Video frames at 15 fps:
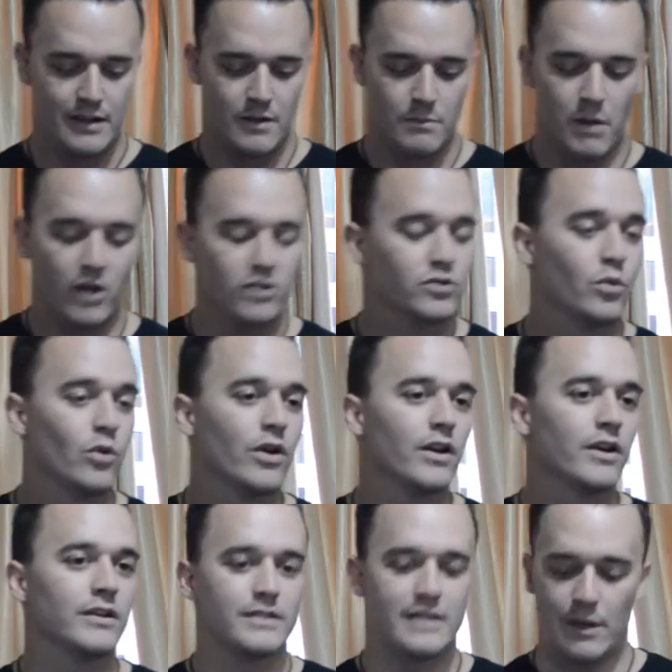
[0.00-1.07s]
Okay. Most
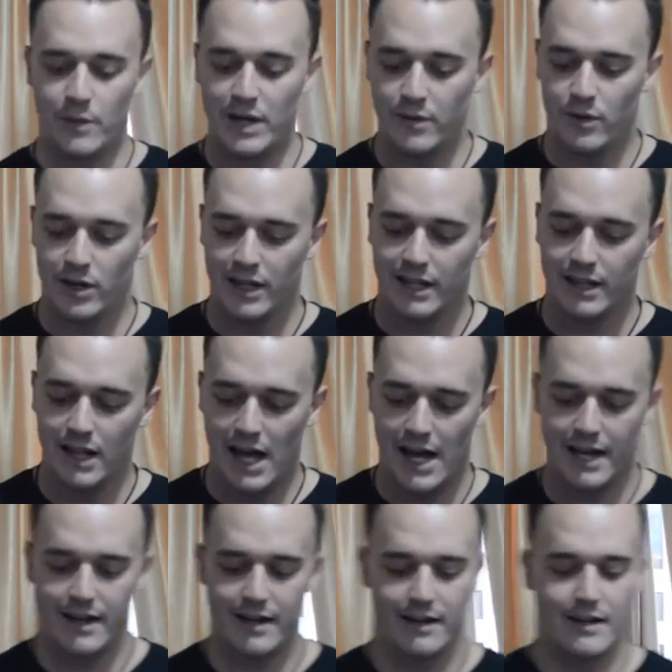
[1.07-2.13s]
words that we really
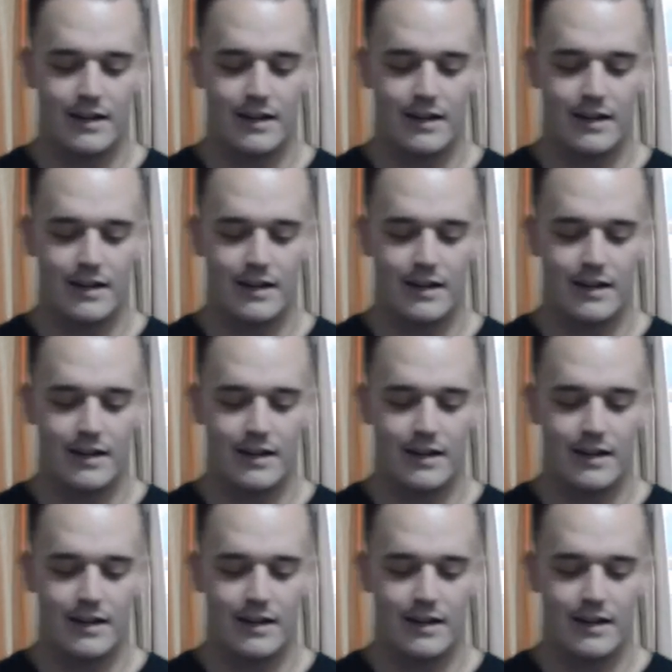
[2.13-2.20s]
like,